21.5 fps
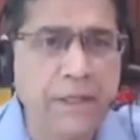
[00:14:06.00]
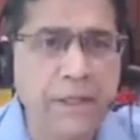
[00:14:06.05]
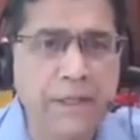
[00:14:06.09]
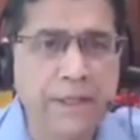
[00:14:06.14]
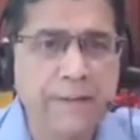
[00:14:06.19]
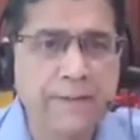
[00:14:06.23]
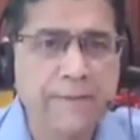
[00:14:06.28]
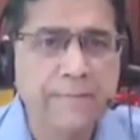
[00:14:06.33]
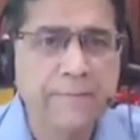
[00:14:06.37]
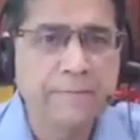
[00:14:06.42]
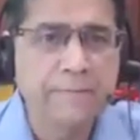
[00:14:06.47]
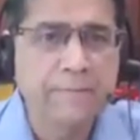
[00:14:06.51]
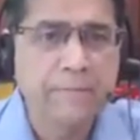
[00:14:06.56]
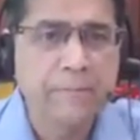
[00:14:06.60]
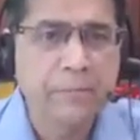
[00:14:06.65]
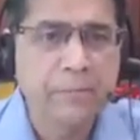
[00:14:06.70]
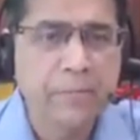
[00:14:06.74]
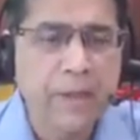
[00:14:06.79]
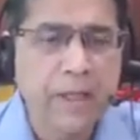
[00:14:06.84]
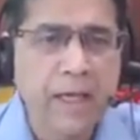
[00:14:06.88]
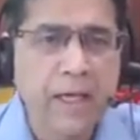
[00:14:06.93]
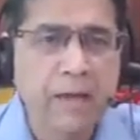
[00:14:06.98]
be
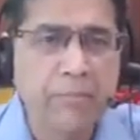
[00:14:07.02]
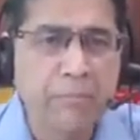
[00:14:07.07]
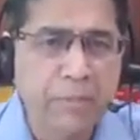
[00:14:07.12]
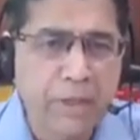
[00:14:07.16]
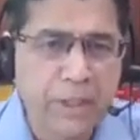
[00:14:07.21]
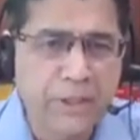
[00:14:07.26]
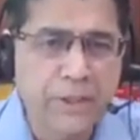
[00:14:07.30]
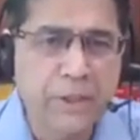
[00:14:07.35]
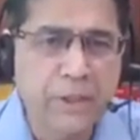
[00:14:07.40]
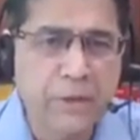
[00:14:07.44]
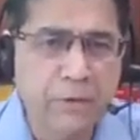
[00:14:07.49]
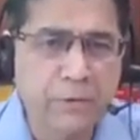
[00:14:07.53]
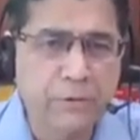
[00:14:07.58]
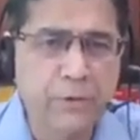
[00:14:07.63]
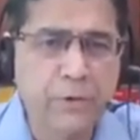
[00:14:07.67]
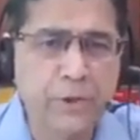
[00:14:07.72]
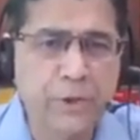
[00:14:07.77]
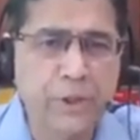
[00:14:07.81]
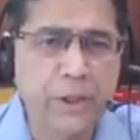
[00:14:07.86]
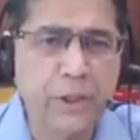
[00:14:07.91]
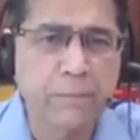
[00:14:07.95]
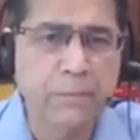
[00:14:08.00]
a mixture of
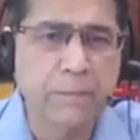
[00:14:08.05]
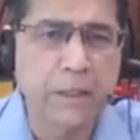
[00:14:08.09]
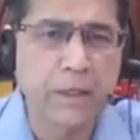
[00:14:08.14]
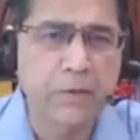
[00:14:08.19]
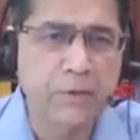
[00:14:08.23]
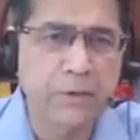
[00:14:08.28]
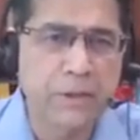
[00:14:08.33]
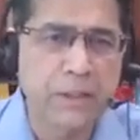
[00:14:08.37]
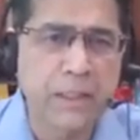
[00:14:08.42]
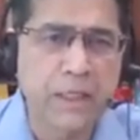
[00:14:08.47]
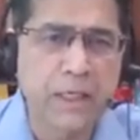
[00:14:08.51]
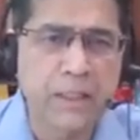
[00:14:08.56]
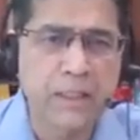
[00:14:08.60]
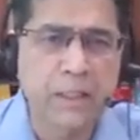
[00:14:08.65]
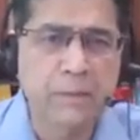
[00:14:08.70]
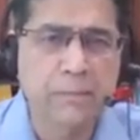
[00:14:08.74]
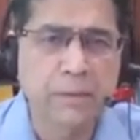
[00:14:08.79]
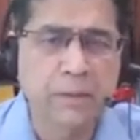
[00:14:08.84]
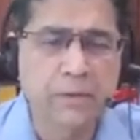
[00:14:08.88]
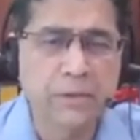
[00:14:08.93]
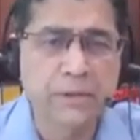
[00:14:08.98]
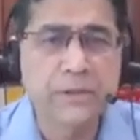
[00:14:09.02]
judicial power with
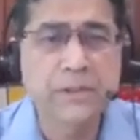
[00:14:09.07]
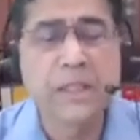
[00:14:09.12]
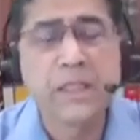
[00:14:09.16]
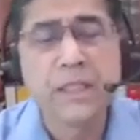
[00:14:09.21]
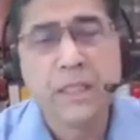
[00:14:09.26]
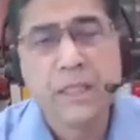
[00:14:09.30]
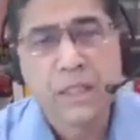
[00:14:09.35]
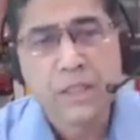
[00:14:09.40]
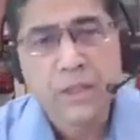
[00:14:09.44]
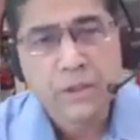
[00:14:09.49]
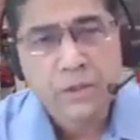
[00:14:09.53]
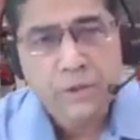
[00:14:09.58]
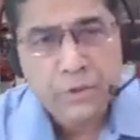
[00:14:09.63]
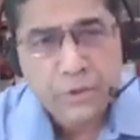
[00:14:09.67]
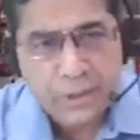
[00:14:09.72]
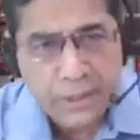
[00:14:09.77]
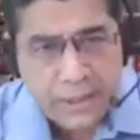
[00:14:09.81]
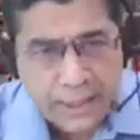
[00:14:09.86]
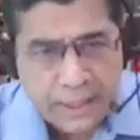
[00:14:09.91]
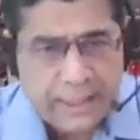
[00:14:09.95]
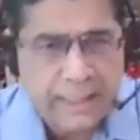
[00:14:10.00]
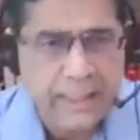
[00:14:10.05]
other powers.
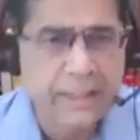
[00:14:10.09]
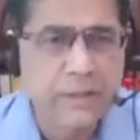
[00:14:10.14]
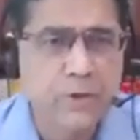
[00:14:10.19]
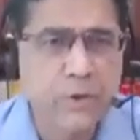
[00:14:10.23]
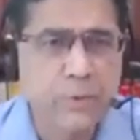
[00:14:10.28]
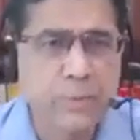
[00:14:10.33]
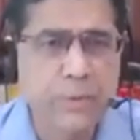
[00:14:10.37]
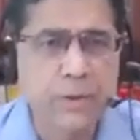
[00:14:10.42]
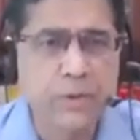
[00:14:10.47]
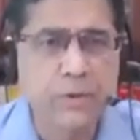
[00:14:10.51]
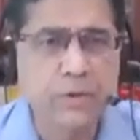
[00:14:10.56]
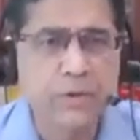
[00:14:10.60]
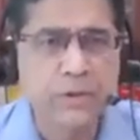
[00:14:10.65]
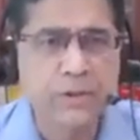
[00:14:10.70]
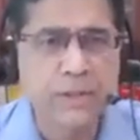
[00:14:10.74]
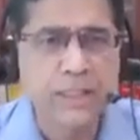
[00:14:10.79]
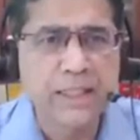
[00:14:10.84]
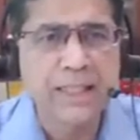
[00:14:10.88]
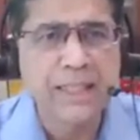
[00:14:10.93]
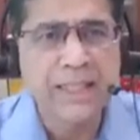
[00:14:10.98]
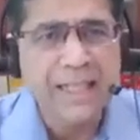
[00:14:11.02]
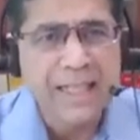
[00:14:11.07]
So the Canadian Supreme Court
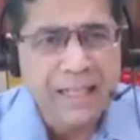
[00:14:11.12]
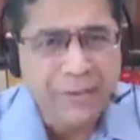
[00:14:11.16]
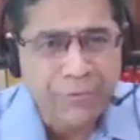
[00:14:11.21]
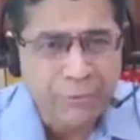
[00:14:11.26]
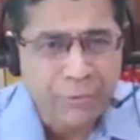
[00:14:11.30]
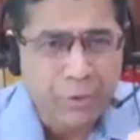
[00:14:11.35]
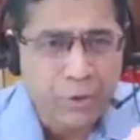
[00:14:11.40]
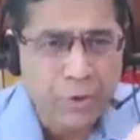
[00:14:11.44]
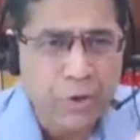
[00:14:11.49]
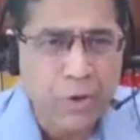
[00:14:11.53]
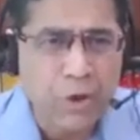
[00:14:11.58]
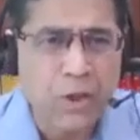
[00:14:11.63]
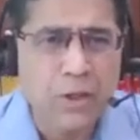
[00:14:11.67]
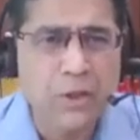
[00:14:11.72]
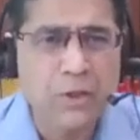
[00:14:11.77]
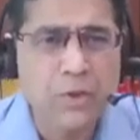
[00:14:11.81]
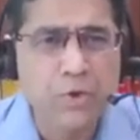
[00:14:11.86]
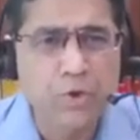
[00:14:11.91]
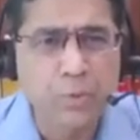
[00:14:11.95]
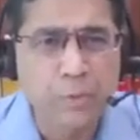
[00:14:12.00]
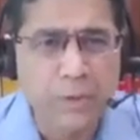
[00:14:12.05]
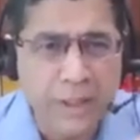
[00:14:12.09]
said, if you got
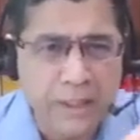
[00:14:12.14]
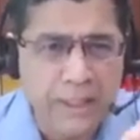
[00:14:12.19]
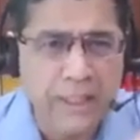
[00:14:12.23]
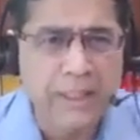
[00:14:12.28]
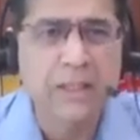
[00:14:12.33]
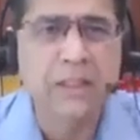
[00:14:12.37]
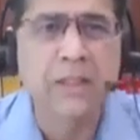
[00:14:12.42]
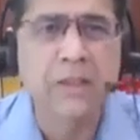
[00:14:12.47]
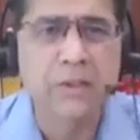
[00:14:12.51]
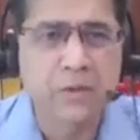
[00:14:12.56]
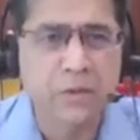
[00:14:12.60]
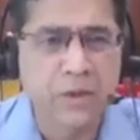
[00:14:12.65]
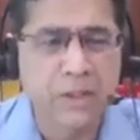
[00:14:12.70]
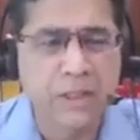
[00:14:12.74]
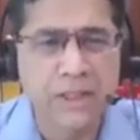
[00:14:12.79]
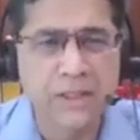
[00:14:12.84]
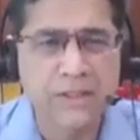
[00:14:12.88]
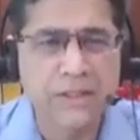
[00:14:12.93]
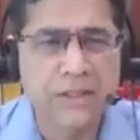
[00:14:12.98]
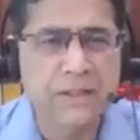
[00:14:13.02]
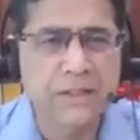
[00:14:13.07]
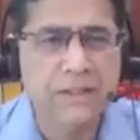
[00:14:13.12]
too many rent control
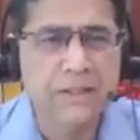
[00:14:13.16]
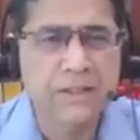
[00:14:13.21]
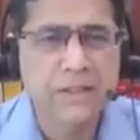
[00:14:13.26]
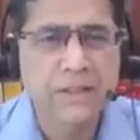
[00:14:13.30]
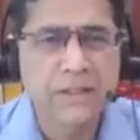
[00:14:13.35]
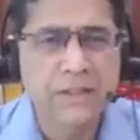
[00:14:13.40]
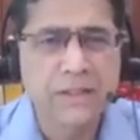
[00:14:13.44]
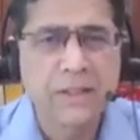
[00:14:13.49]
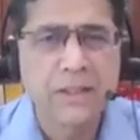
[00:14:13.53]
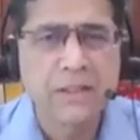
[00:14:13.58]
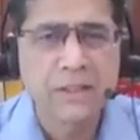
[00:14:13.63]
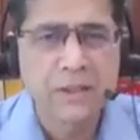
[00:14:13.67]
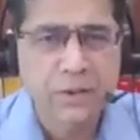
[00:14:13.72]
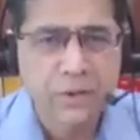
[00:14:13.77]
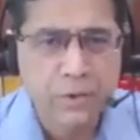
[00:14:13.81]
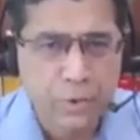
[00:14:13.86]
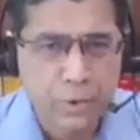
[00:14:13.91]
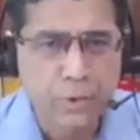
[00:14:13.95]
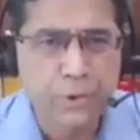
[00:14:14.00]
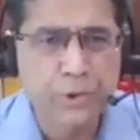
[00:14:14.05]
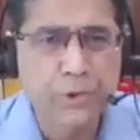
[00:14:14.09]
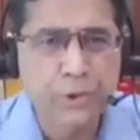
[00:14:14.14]
cases, the
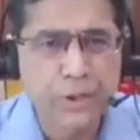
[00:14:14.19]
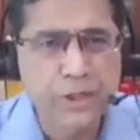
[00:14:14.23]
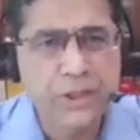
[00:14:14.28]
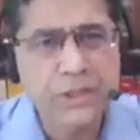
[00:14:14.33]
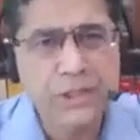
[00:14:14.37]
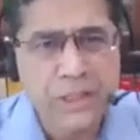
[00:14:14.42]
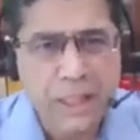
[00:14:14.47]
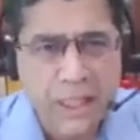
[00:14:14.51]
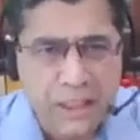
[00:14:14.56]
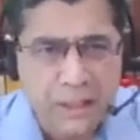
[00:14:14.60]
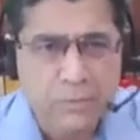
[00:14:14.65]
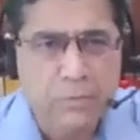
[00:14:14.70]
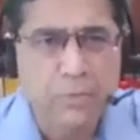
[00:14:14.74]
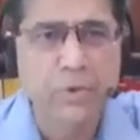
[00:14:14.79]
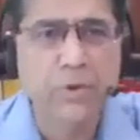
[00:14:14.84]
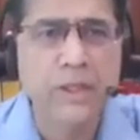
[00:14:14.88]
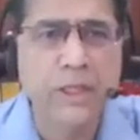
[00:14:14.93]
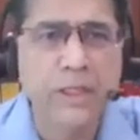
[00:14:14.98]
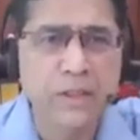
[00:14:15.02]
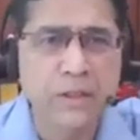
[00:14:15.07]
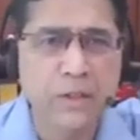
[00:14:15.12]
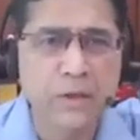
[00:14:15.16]
solution is start
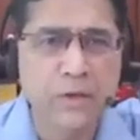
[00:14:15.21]
more